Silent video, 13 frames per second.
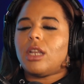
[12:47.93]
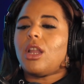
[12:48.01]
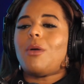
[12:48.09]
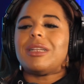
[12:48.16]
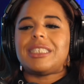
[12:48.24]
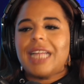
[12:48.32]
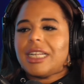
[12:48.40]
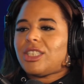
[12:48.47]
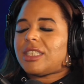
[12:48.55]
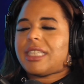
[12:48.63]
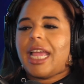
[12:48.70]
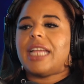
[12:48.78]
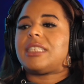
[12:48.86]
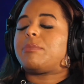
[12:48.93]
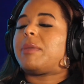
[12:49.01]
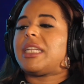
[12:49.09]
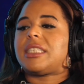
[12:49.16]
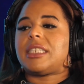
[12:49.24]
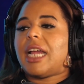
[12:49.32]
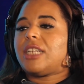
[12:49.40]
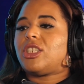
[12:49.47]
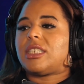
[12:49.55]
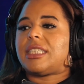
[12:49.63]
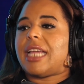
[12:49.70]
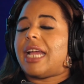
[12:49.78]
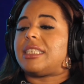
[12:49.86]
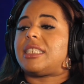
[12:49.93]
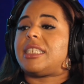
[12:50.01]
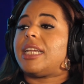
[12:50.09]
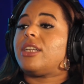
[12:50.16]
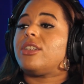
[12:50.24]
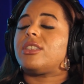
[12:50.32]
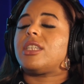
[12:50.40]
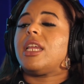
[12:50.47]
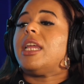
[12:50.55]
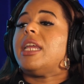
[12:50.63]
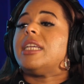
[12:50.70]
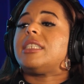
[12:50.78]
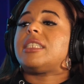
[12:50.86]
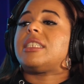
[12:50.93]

no, it's not just that. But it's not just that standards. It's